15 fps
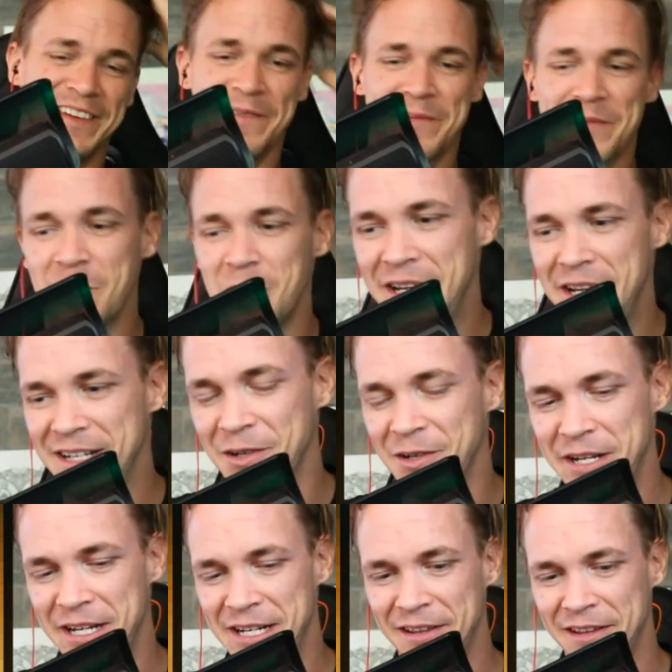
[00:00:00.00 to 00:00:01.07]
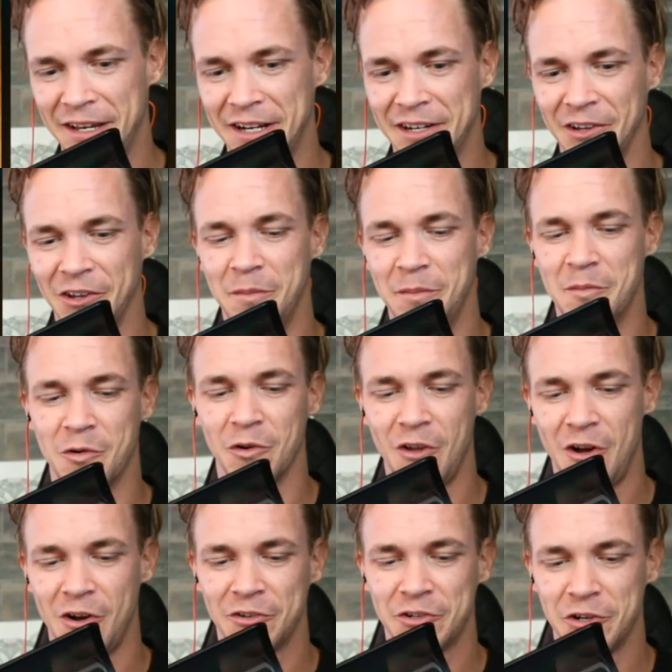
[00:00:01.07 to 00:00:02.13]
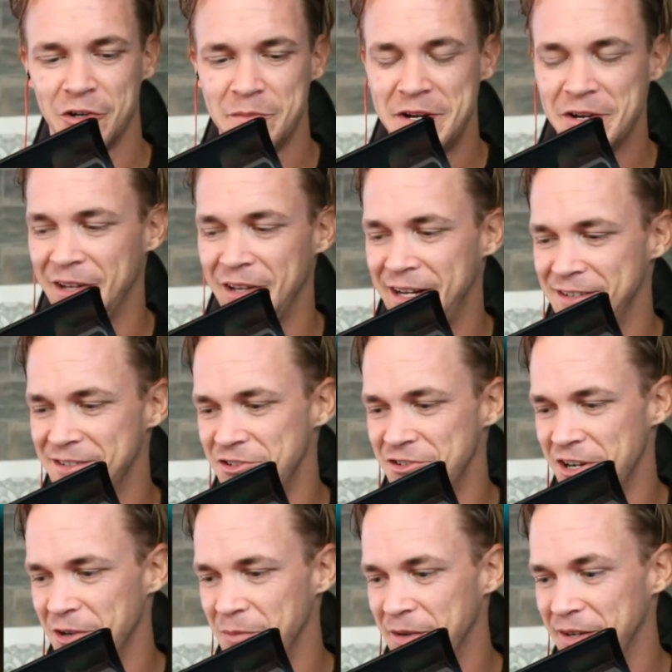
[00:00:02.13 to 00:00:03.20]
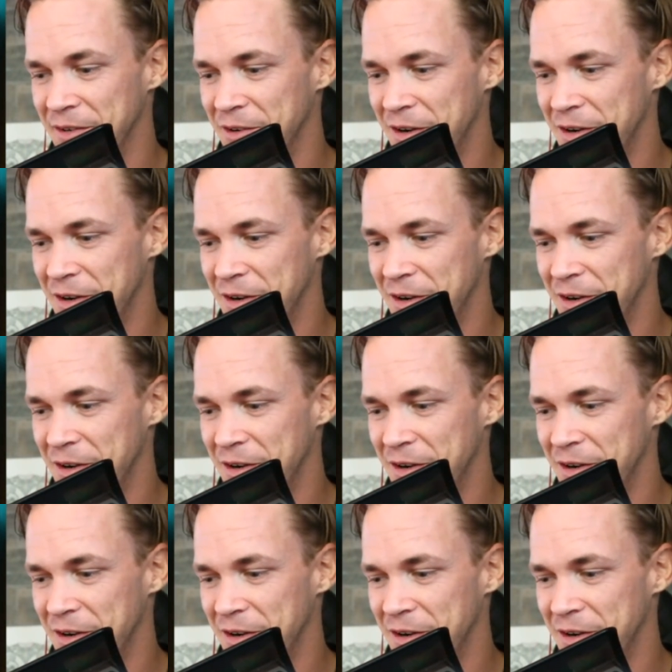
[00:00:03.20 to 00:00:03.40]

We need to think a little bit more long term here, ladies and gentlemen.